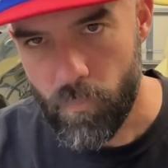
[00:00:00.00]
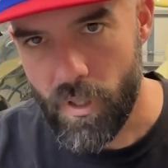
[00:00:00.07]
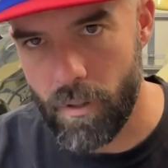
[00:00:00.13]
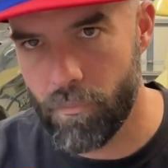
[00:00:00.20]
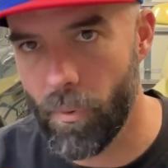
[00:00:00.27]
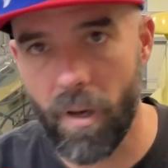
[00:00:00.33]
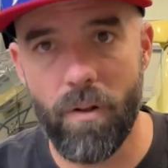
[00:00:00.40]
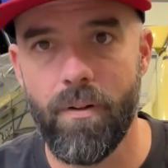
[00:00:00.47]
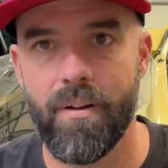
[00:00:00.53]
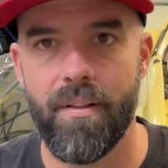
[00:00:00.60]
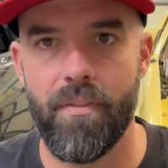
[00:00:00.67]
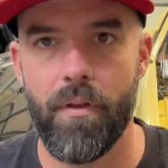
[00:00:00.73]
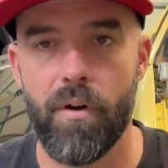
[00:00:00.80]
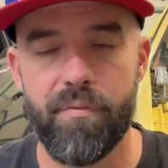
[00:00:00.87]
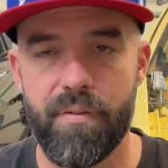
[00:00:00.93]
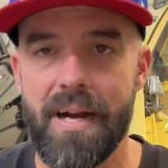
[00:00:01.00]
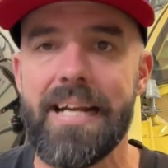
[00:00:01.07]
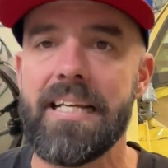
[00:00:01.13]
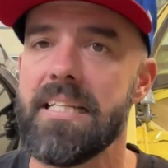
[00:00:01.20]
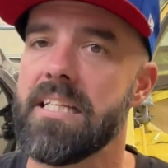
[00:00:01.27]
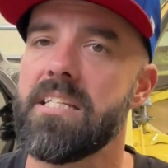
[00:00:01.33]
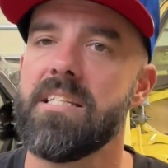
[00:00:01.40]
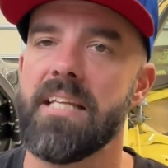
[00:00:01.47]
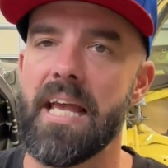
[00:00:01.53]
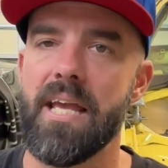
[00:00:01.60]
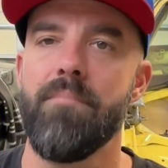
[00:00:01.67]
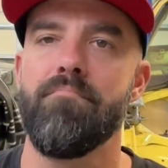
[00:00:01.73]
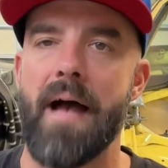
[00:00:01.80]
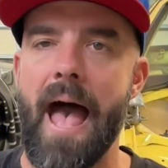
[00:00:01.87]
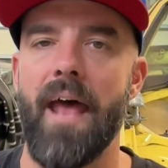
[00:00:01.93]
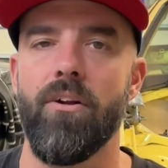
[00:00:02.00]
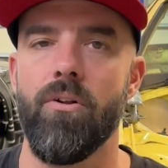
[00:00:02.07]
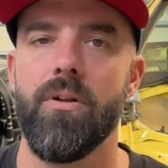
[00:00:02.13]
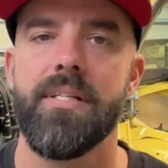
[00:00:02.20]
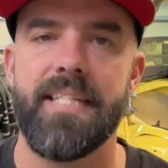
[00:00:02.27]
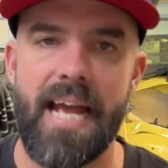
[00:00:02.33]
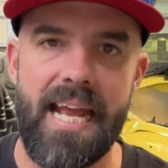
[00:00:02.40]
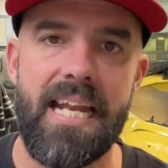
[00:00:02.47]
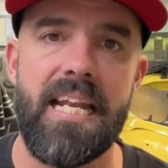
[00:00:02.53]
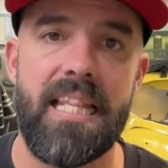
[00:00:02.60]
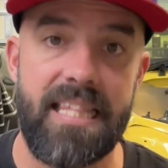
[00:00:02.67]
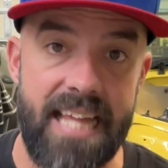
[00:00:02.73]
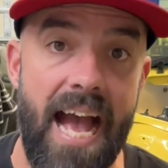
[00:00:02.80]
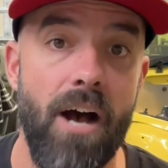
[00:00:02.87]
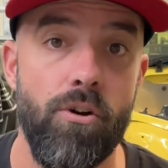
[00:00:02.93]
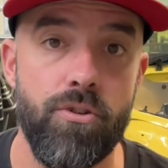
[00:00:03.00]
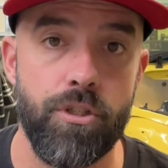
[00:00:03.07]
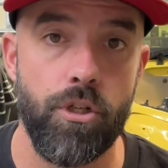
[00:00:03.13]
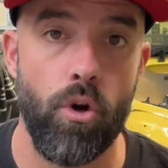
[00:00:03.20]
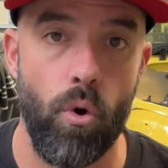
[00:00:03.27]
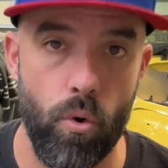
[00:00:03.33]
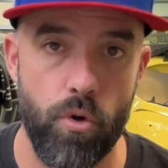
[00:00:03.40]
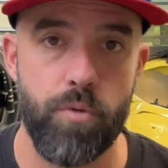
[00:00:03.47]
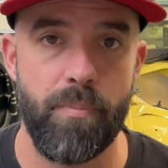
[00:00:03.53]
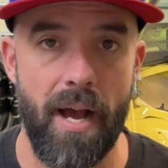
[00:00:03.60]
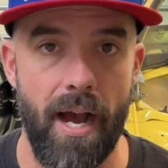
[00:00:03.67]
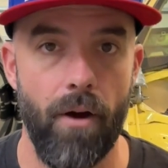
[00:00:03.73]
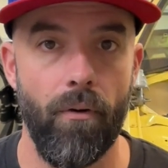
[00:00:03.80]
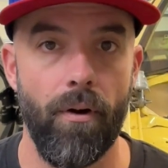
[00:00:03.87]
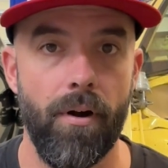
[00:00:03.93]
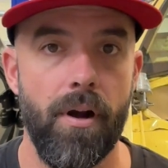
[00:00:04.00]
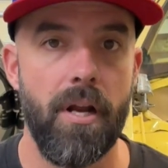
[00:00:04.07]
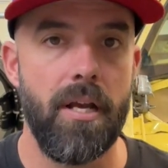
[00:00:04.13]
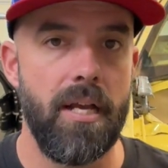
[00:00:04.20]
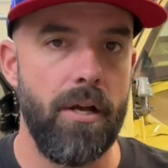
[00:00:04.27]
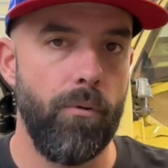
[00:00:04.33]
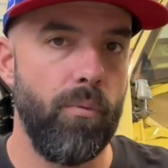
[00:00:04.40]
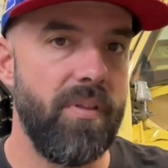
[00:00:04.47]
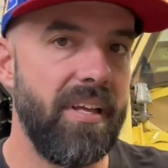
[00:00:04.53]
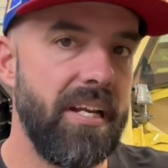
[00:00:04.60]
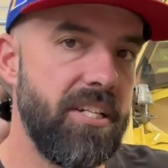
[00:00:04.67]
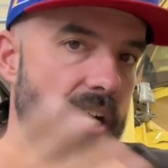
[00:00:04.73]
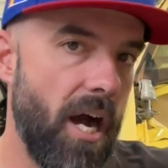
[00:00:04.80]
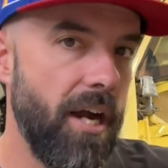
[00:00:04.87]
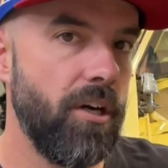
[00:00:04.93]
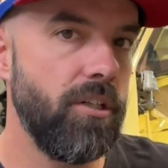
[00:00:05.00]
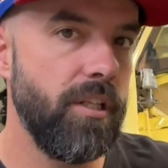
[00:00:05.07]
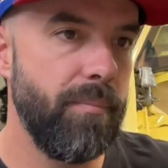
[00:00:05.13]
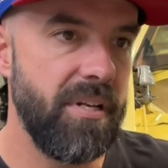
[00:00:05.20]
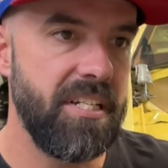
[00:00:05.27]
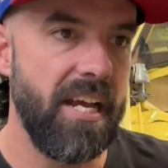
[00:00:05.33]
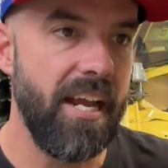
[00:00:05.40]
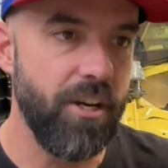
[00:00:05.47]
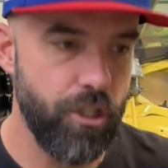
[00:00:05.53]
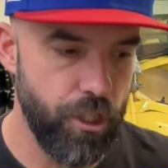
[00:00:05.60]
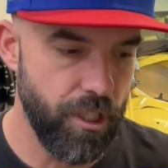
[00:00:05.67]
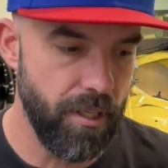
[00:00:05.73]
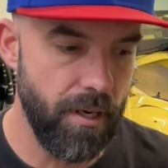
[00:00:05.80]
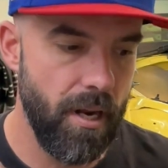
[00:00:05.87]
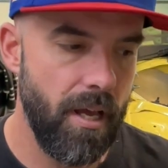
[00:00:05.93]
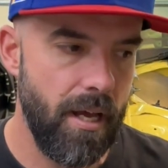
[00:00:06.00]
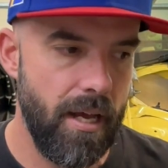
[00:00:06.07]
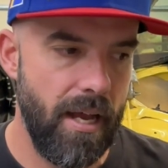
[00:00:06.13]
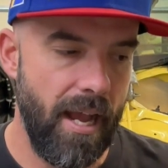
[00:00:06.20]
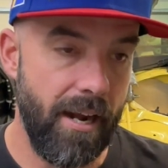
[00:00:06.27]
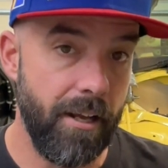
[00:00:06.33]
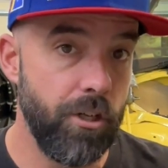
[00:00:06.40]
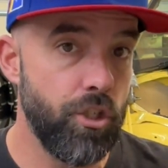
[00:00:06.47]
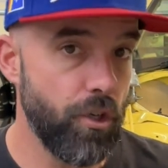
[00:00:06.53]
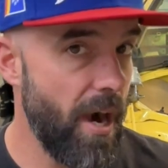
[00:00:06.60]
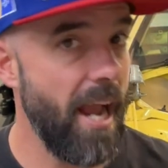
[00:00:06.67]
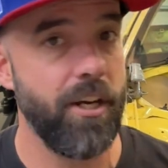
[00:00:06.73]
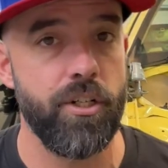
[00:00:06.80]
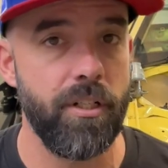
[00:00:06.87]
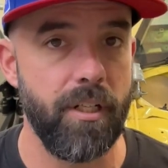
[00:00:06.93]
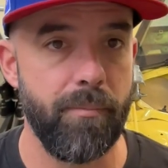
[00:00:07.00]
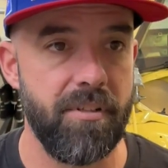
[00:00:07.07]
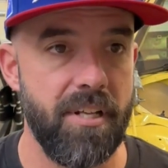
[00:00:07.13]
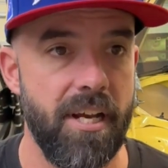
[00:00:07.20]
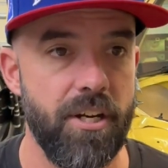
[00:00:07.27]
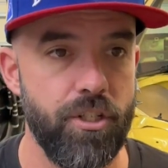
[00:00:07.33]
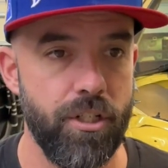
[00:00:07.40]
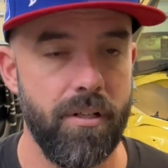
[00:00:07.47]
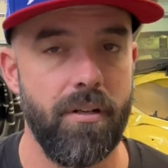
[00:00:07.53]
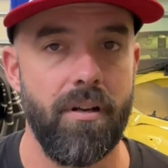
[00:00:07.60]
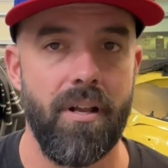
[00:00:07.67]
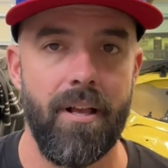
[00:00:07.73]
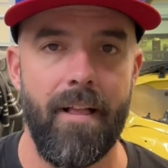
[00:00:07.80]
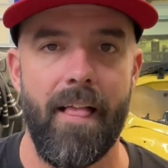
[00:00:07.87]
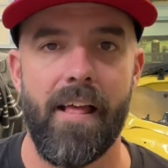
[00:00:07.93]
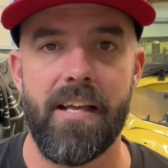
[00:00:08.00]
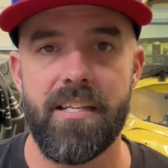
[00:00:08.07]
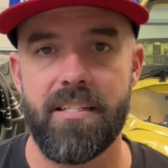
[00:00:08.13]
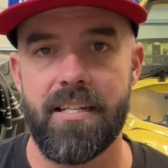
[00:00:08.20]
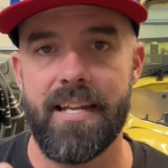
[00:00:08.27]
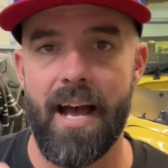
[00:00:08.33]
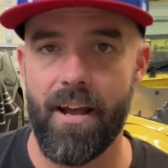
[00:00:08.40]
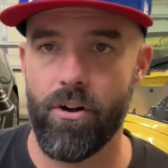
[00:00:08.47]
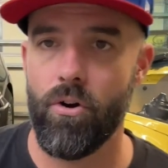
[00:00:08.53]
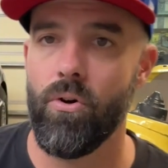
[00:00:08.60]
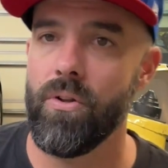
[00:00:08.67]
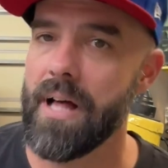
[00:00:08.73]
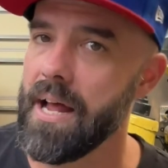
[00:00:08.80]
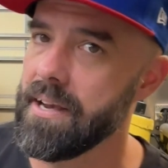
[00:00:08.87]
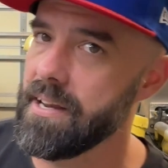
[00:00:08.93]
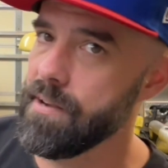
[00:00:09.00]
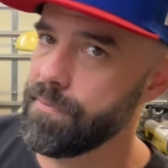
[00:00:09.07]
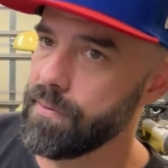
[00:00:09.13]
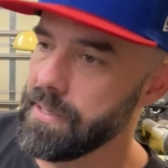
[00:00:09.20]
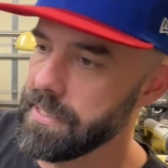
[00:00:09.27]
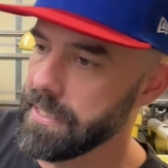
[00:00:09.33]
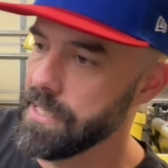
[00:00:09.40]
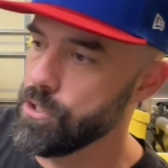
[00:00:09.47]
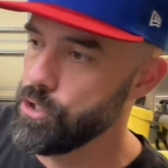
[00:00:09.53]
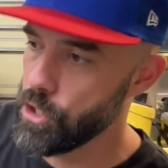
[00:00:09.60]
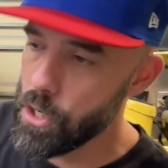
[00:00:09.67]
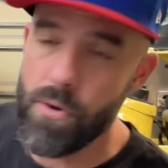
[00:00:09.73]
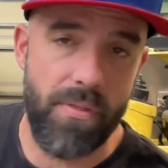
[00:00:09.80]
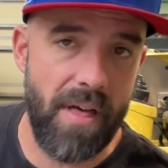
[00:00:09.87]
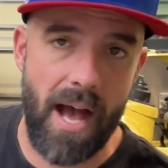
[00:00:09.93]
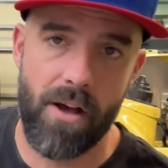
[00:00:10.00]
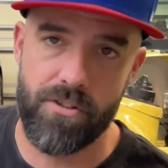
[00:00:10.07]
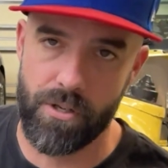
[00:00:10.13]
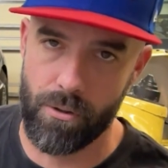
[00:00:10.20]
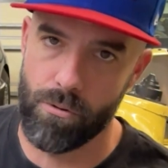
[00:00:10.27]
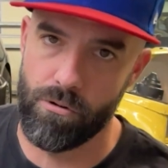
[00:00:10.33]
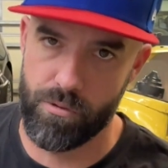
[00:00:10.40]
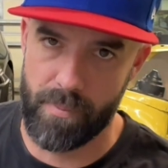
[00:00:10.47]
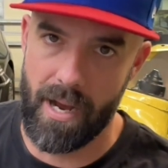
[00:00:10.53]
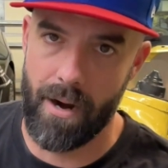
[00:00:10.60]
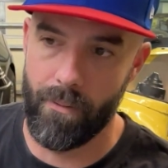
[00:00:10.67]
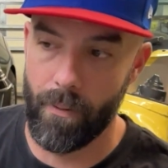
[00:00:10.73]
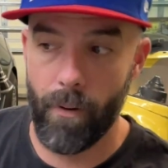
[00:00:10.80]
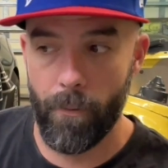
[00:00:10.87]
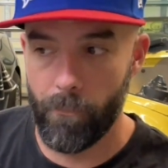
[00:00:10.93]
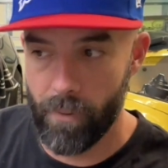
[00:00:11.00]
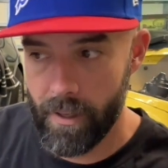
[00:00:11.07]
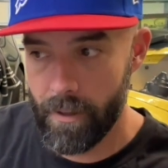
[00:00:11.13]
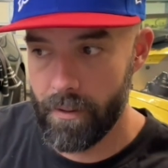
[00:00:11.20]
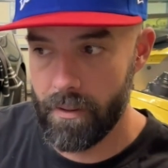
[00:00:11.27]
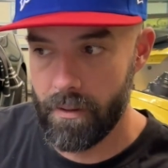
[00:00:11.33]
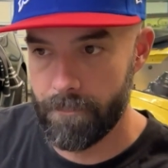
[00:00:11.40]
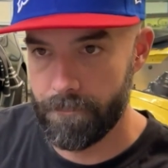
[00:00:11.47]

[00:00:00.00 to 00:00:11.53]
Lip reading: Well, they're fighting the same battle. 10,000 horsepower with a tire limitation and a traction limitation is not a whole lot different than 2,000 horsepower with